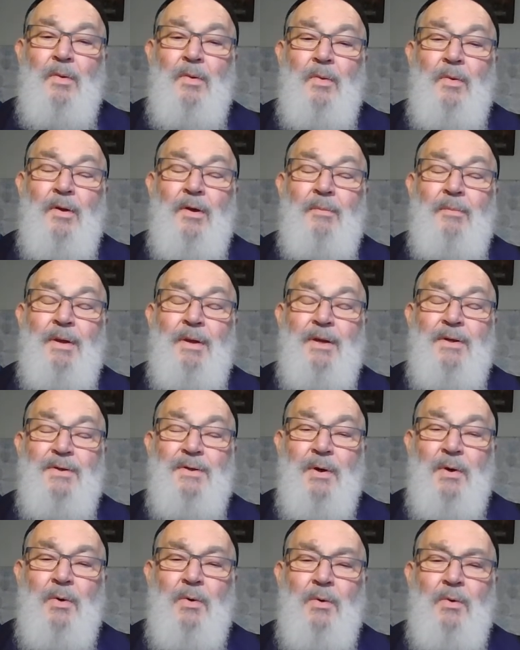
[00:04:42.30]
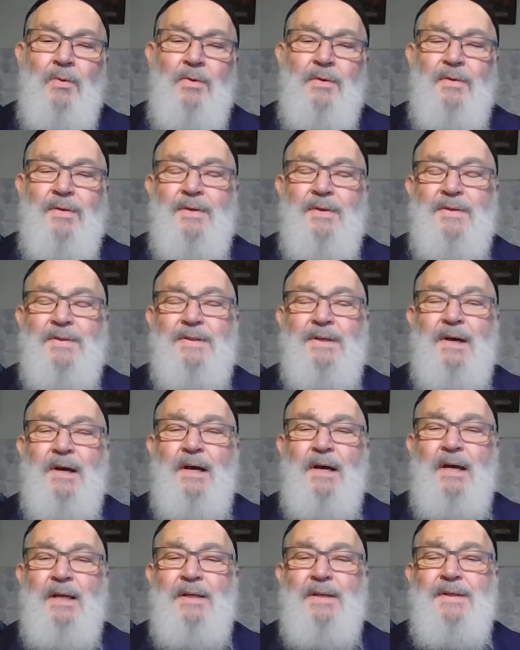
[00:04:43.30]
We have been told of the
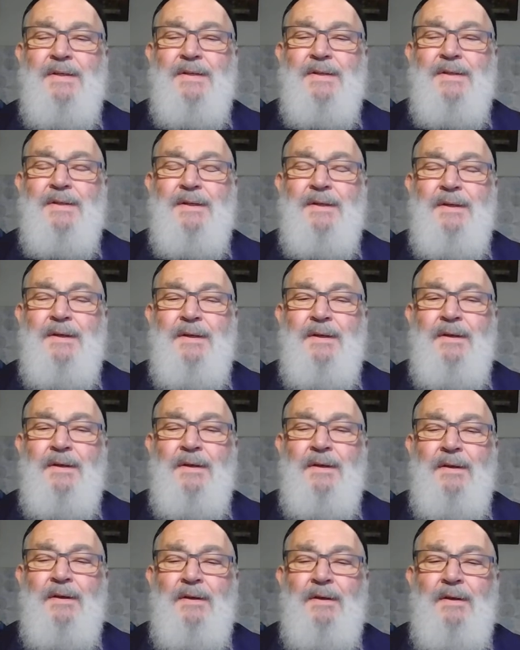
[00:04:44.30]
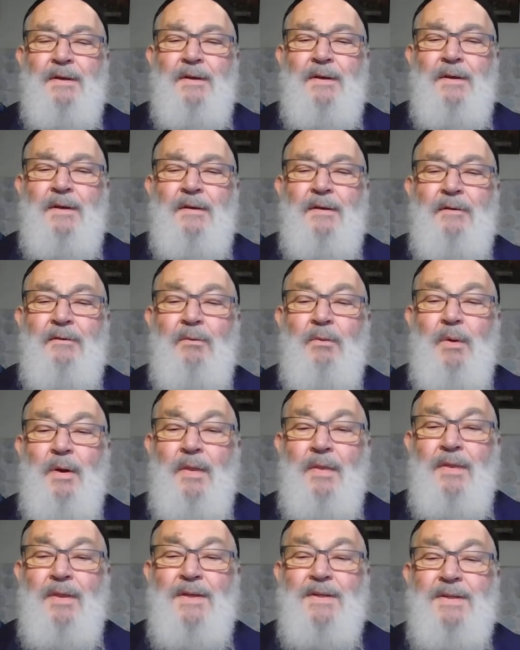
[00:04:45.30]
signs of
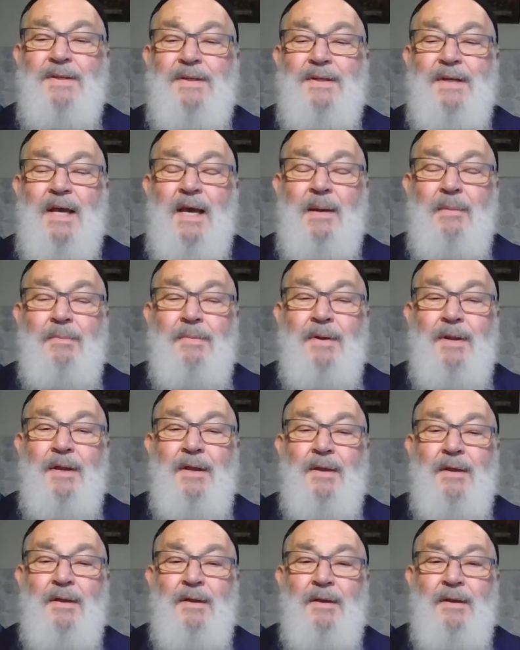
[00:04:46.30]
when this is happening.